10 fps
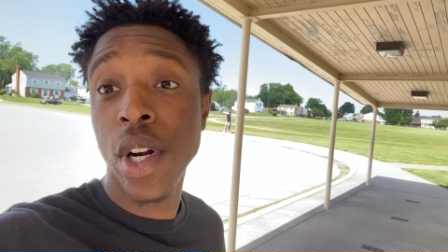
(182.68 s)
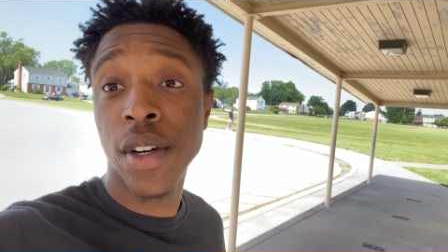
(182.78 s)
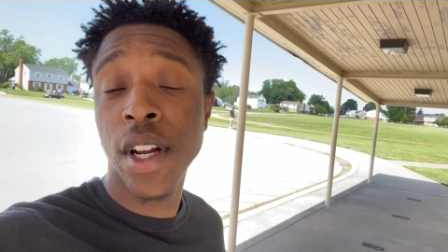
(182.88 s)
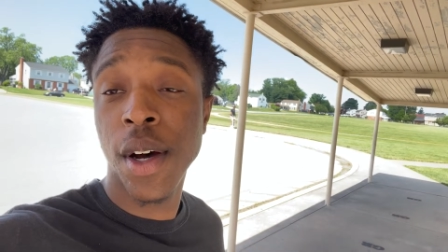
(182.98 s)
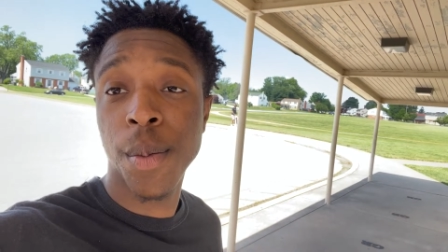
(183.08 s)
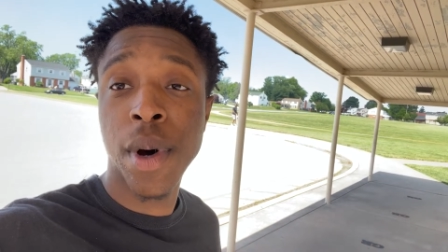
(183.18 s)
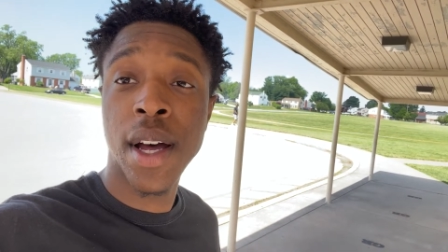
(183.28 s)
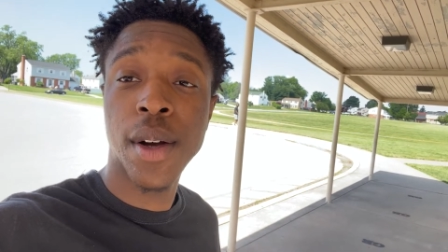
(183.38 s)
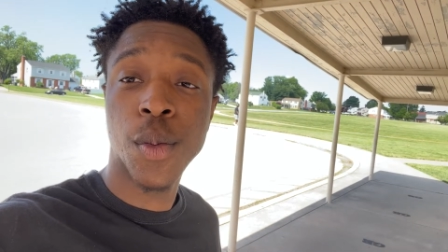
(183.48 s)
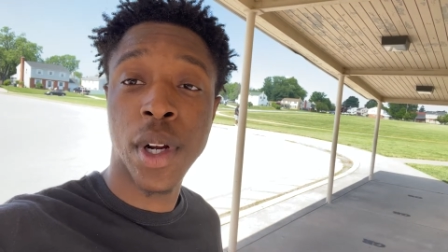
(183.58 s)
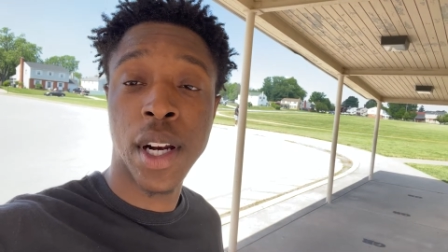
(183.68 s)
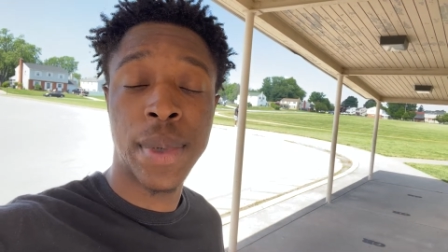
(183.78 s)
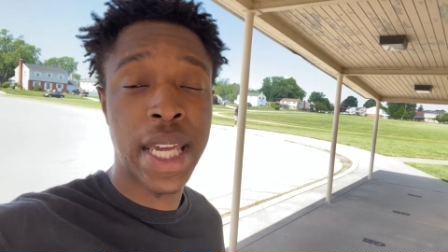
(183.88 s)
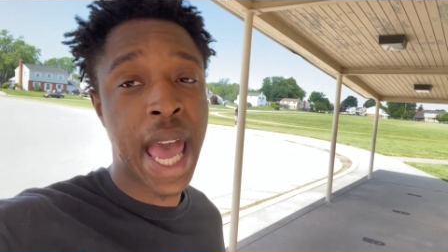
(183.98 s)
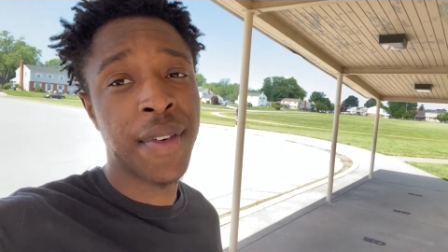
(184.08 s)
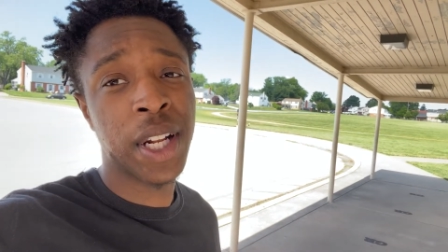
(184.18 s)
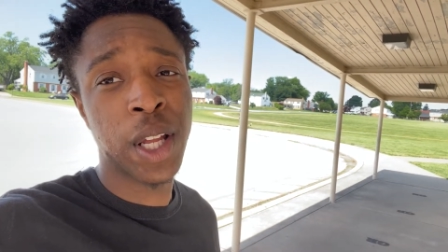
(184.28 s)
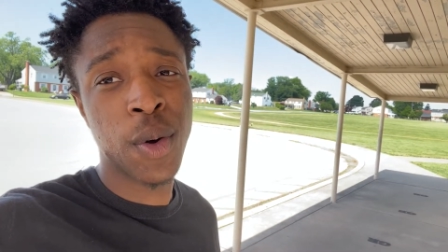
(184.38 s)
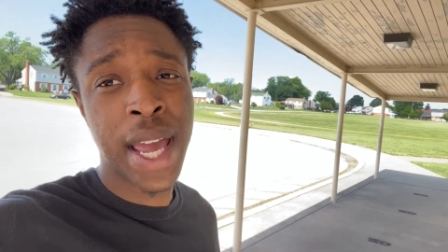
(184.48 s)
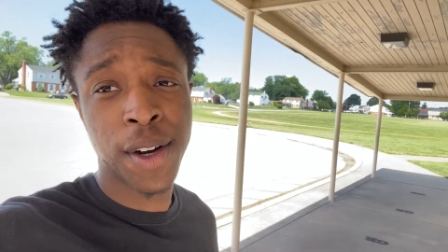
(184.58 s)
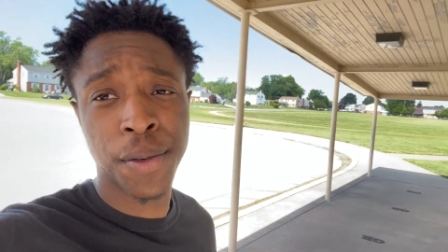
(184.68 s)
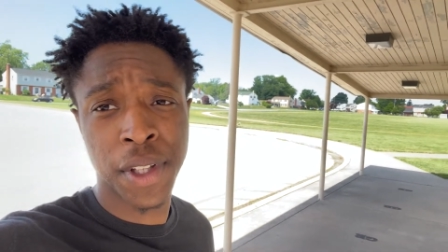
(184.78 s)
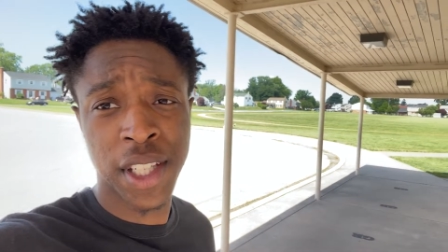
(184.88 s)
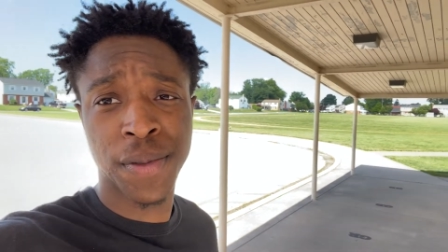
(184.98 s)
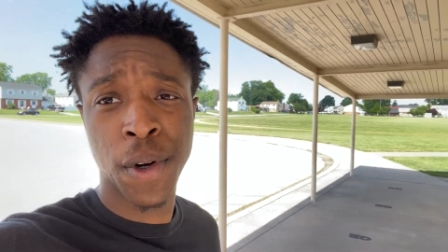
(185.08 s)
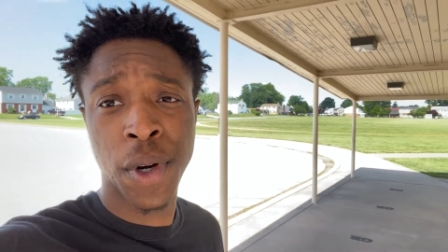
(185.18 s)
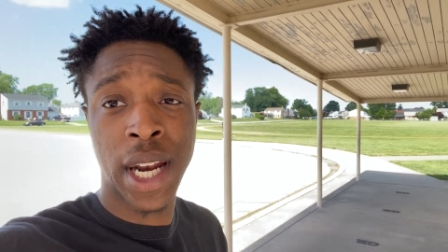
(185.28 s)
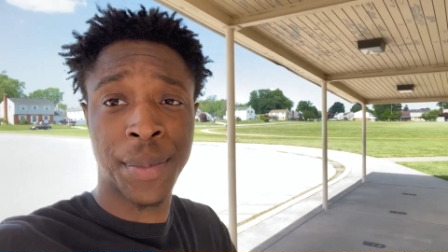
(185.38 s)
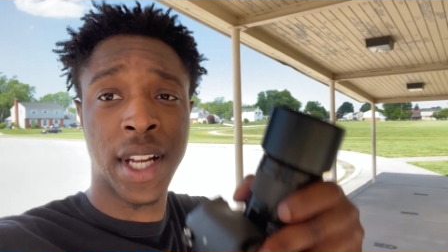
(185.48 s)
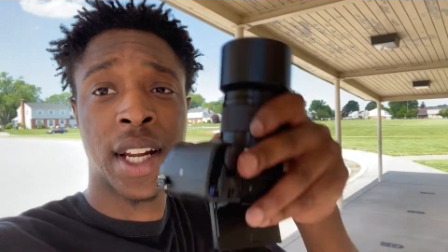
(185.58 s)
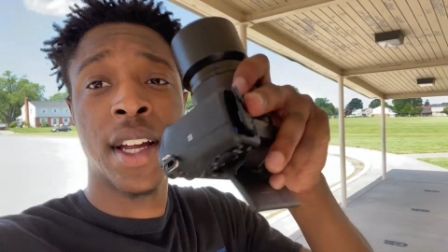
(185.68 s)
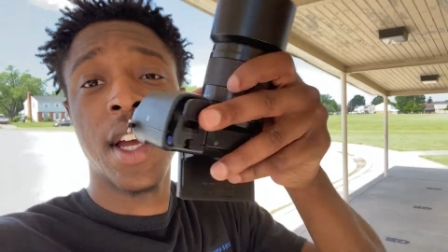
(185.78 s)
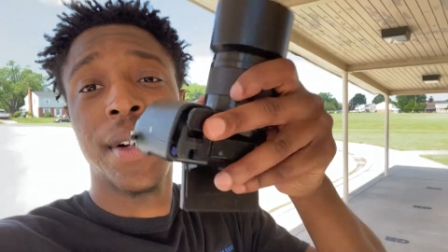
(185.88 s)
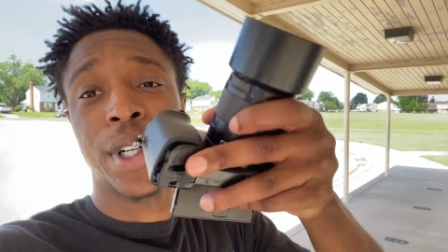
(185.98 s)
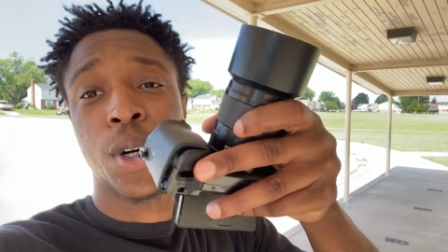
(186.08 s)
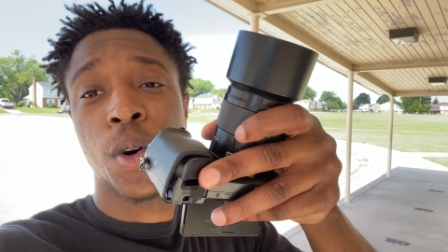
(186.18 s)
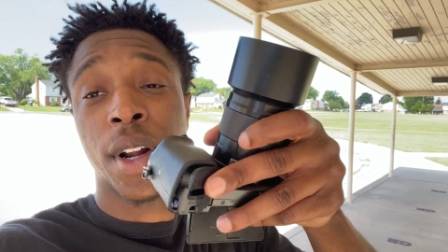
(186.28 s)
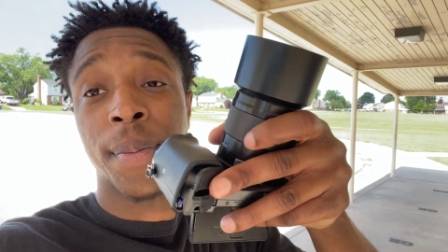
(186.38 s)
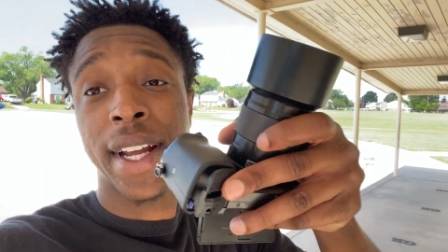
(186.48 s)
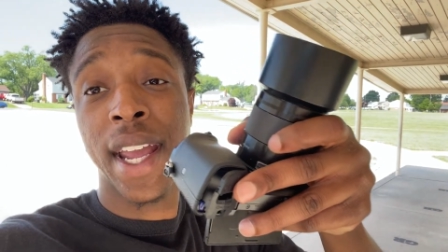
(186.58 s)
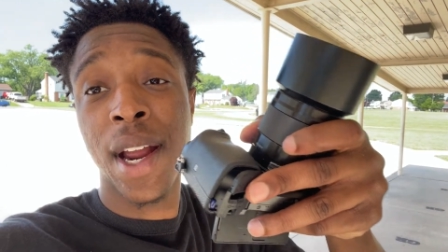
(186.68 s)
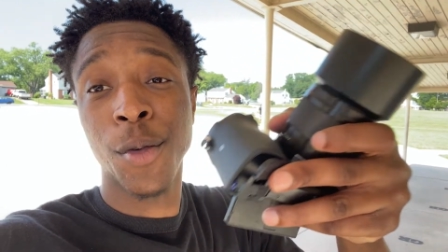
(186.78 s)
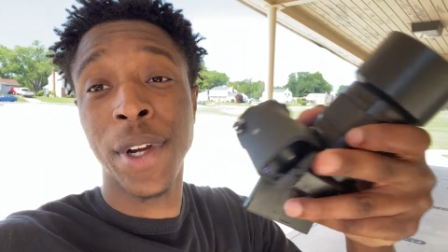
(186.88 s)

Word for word: don't know, but we're gonna be having a low angle for this phone and I'm gonna record on my camera.